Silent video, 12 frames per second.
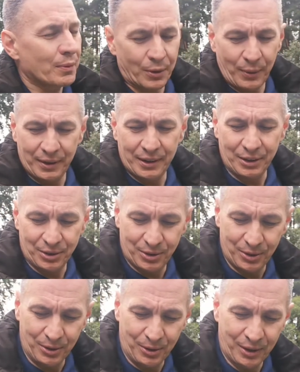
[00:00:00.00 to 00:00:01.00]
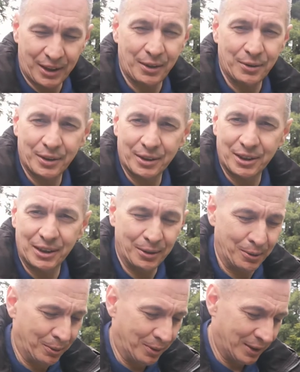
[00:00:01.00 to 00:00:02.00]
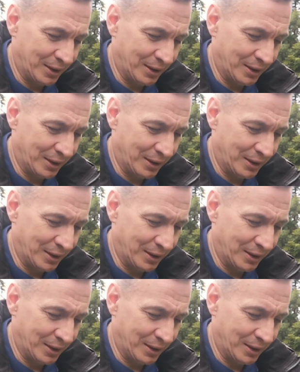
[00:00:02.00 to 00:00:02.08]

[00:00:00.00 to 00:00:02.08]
quite nice to recount a tale